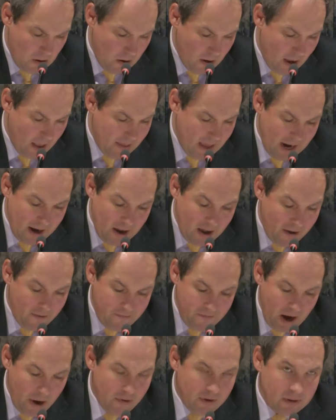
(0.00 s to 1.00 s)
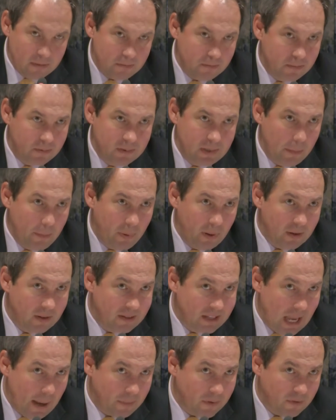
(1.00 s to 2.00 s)
And there are very simple
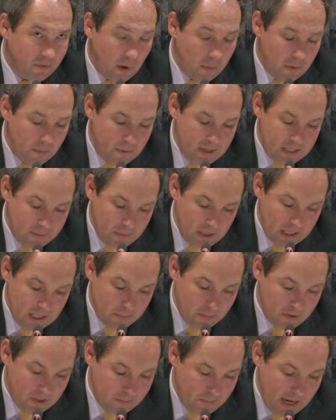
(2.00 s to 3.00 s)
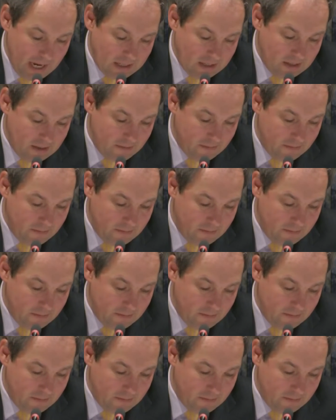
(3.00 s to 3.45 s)
steps from a peace-building perspective